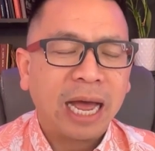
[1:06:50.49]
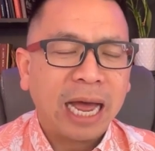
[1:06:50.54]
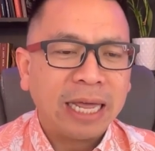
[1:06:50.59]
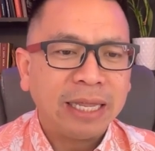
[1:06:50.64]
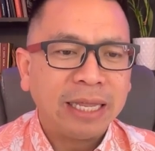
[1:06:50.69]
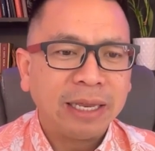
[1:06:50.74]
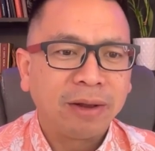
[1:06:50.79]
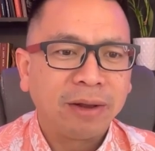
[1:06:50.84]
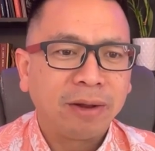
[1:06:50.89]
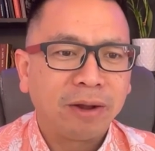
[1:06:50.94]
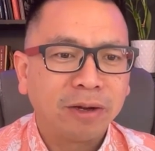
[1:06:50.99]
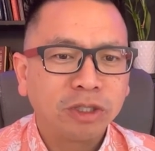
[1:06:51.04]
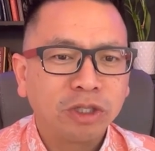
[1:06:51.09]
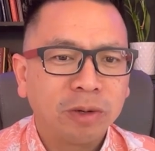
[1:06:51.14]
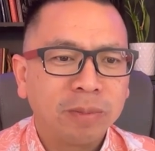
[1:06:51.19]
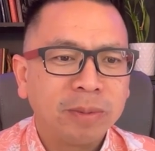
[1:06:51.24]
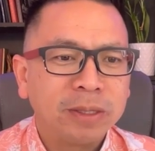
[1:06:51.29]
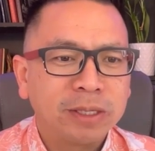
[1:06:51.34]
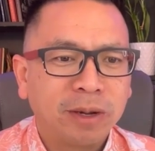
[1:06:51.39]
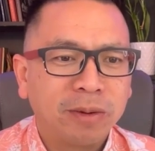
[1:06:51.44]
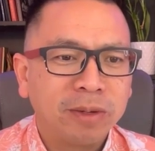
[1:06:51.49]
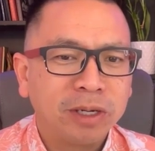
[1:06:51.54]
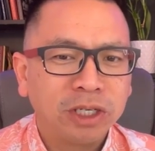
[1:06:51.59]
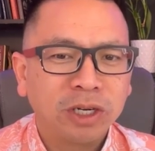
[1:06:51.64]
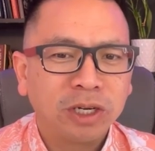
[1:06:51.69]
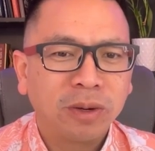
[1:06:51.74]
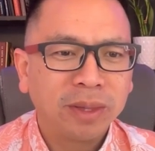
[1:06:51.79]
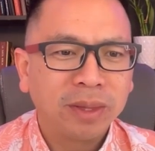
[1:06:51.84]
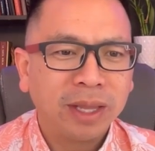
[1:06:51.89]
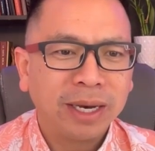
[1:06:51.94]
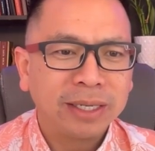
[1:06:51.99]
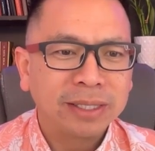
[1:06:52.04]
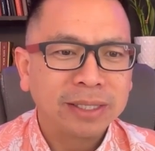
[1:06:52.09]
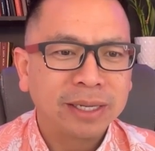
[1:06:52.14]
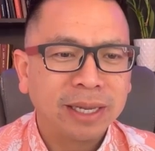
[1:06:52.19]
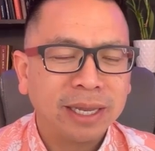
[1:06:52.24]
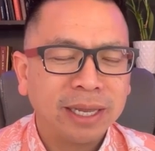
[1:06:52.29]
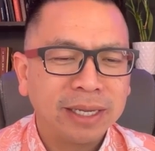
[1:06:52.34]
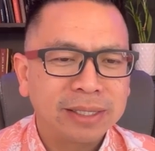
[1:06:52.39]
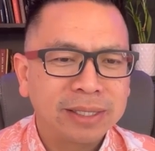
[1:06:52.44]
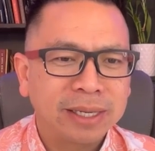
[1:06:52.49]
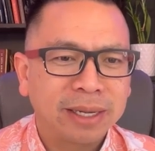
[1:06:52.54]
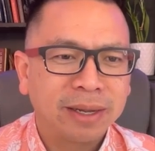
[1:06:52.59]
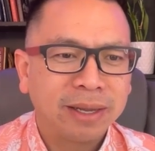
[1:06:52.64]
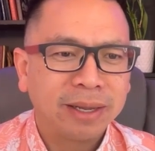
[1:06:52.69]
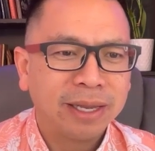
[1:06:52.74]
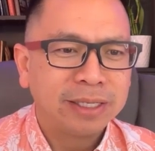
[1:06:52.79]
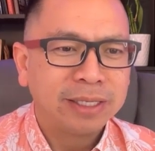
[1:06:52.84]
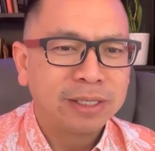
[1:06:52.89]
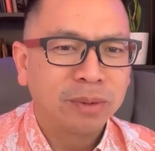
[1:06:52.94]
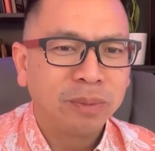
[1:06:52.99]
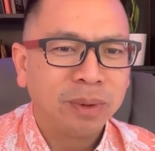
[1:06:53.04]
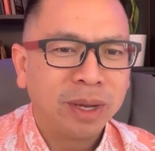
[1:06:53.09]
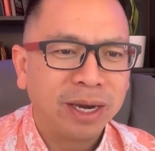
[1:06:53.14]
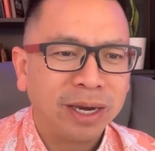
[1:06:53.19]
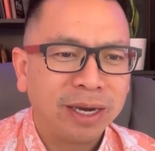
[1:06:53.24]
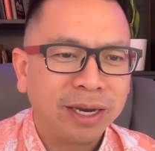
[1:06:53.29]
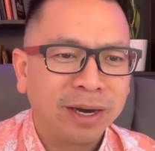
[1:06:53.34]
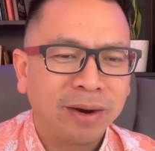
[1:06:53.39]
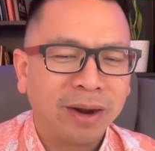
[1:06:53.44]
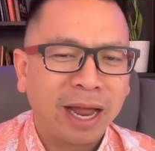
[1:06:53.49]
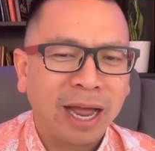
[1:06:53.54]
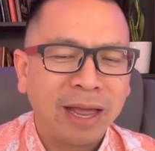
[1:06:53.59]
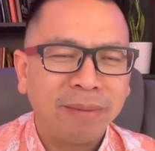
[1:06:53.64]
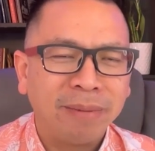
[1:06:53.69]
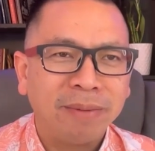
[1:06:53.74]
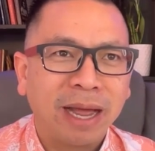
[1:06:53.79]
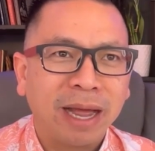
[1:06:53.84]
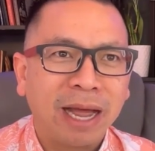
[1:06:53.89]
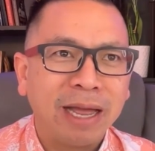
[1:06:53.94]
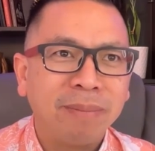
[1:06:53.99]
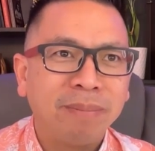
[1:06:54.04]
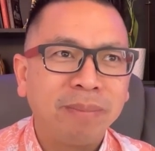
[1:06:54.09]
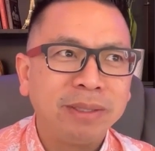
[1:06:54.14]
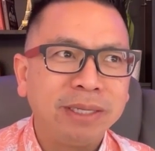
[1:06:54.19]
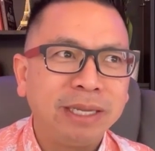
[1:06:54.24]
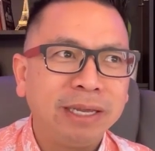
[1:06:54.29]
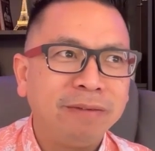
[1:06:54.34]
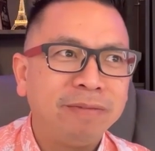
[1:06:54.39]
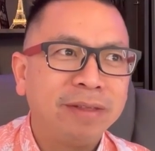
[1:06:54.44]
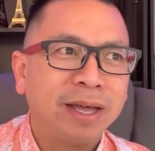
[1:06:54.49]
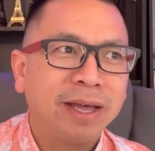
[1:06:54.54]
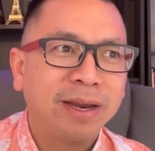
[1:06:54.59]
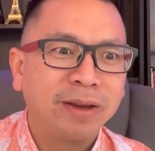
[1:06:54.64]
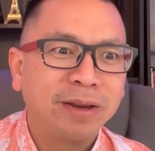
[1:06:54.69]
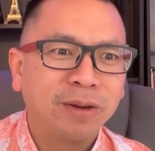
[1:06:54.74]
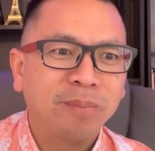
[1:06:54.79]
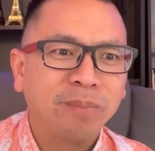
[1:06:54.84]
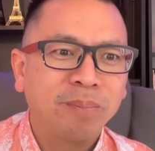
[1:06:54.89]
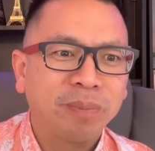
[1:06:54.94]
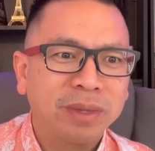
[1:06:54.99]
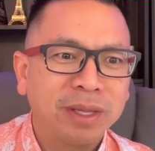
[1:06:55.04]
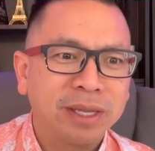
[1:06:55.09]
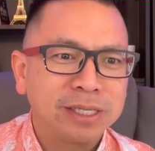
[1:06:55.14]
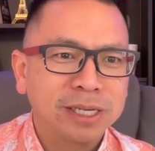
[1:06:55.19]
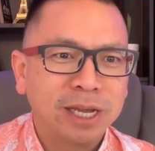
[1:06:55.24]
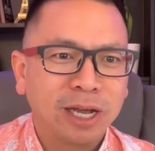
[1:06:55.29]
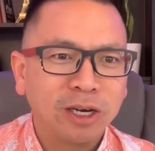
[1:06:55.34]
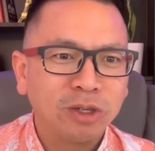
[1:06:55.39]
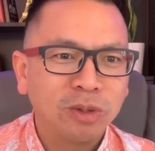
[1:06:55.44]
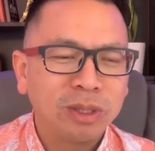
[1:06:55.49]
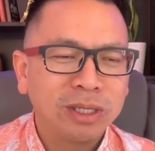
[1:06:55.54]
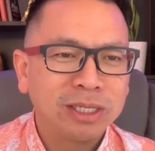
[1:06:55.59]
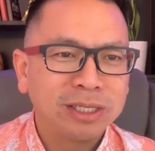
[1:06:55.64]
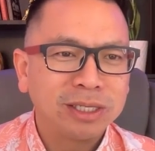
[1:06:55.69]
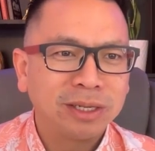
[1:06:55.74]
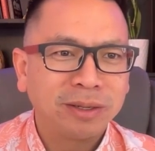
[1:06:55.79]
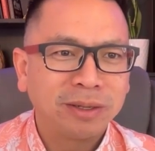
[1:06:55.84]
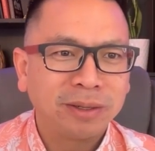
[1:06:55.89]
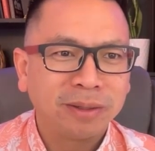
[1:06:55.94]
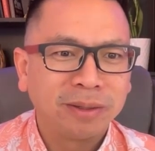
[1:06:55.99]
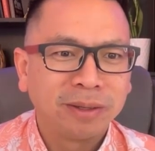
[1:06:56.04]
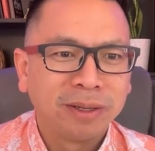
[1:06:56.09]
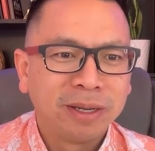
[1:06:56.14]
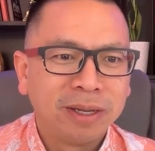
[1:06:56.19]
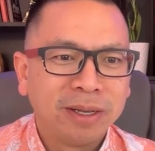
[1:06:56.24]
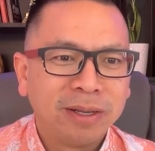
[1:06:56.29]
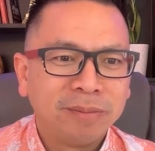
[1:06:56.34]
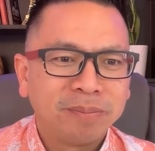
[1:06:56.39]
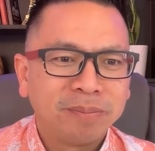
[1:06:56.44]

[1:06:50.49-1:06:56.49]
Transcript: I think long term has always shown that it's a win. I believe that this country still.